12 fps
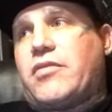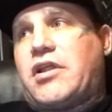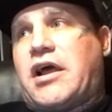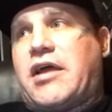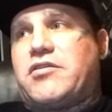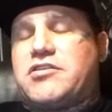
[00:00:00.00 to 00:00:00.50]

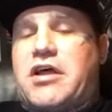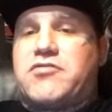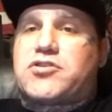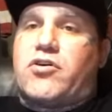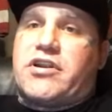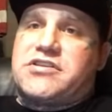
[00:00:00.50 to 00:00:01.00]
And I
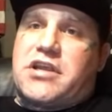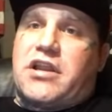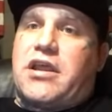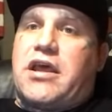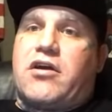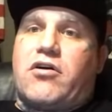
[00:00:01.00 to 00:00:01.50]
was going to
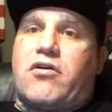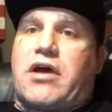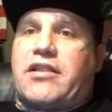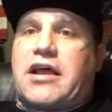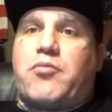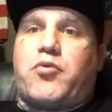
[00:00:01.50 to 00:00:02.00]
San
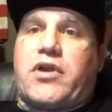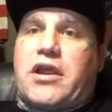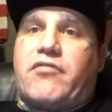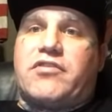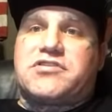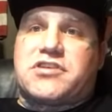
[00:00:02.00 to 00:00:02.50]
Diego at that
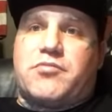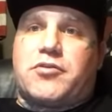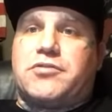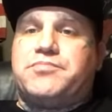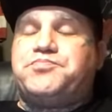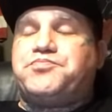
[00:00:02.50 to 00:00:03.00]
point every
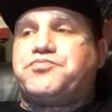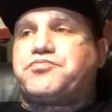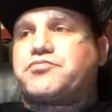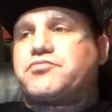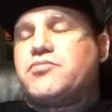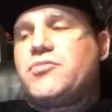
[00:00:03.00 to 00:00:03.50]
summer.
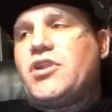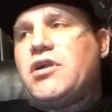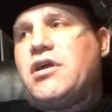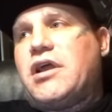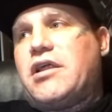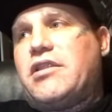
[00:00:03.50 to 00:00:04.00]

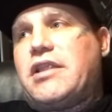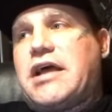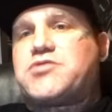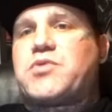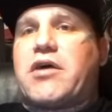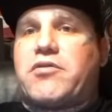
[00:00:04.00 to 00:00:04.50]
And
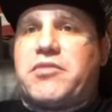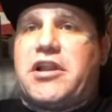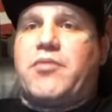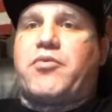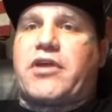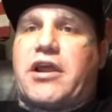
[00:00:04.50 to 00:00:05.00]
that's when I would
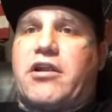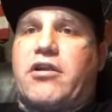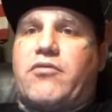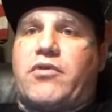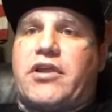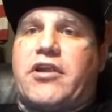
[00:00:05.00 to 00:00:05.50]
meet up with
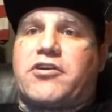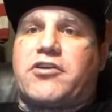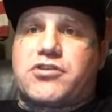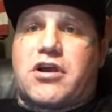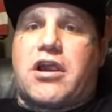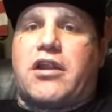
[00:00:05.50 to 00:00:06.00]

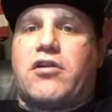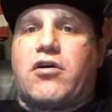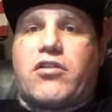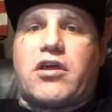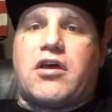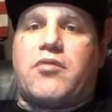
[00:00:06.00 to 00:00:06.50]
Eric Shrine and
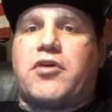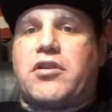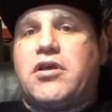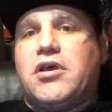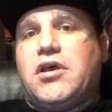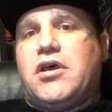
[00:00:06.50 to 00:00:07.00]
all
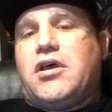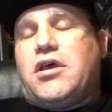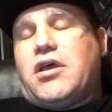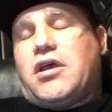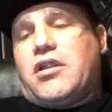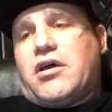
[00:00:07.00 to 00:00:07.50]
them,
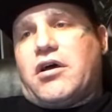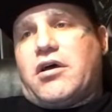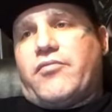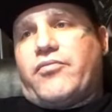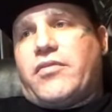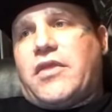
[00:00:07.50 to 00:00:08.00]

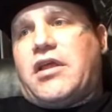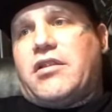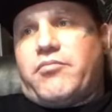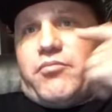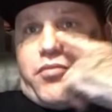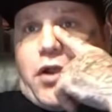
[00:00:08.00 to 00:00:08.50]

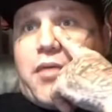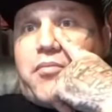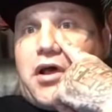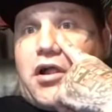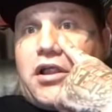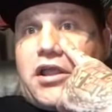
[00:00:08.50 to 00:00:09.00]
and
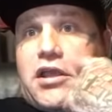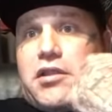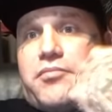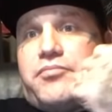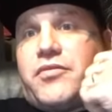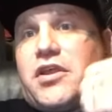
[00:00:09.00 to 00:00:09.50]
Brian Bell
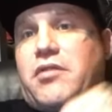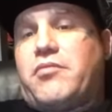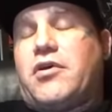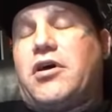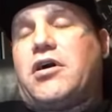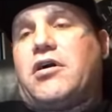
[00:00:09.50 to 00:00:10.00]
again.
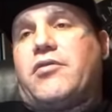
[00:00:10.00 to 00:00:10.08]
And,